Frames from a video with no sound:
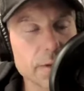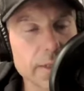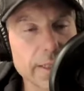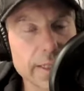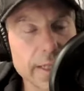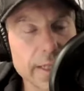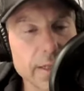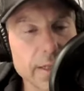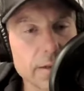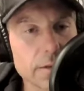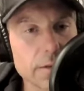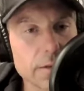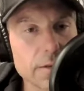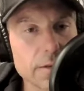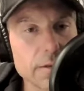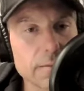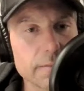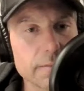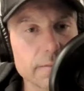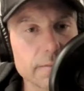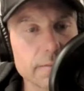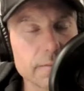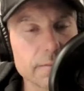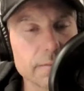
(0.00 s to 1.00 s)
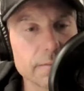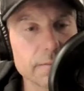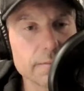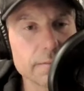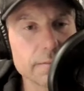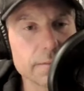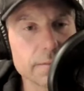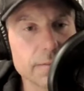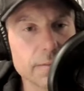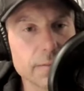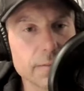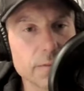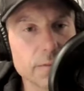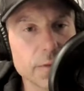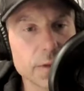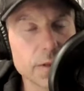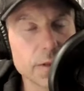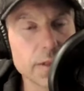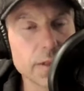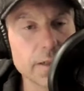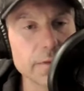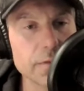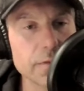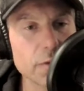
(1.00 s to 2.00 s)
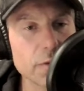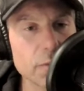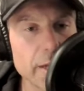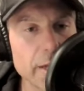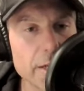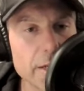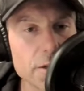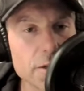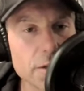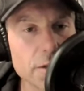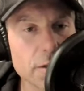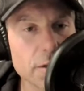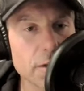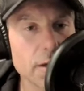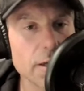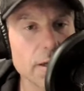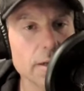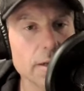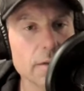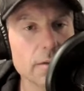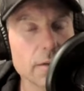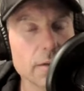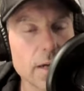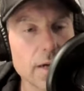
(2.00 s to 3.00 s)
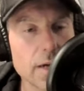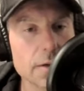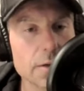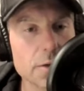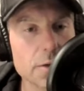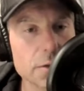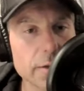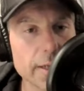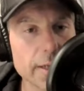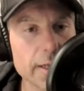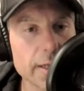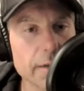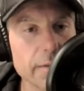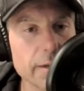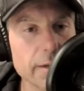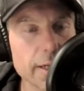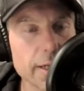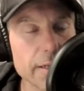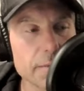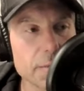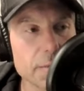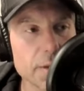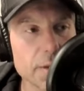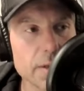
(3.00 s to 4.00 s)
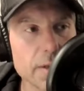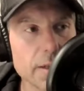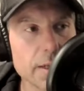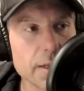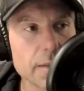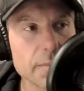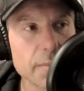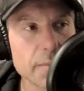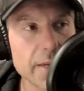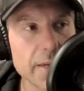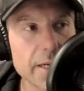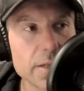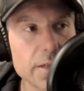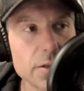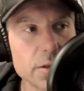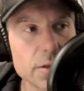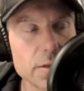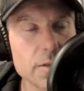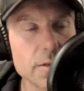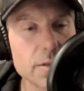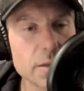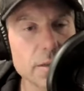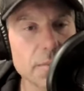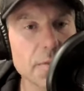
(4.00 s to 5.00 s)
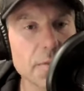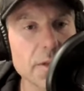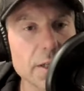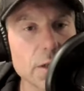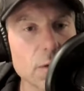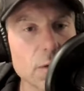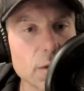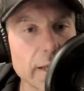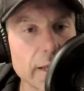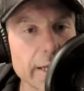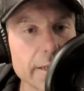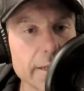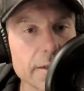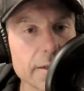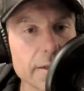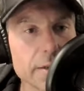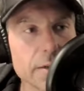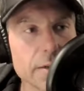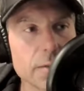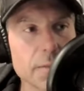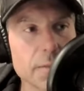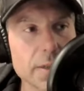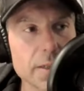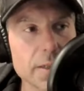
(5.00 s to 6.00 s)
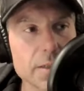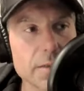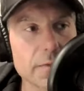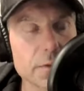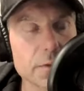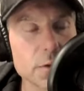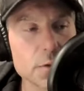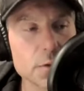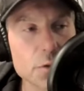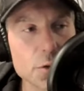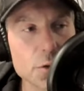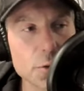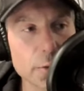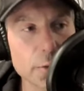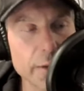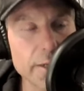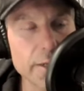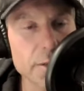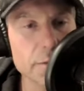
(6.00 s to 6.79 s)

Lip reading: get good information on how to train, right? But make sure it's something you like to do because if you enjoy